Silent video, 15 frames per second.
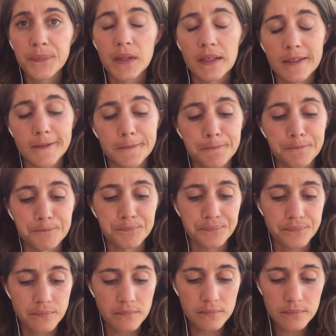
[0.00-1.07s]
and
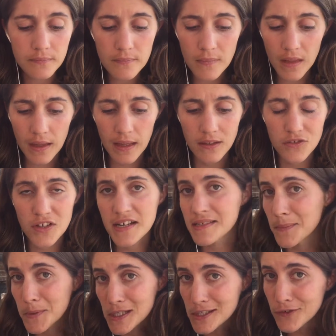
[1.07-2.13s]
try
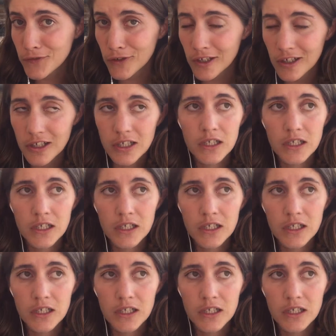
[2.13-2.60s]
something different.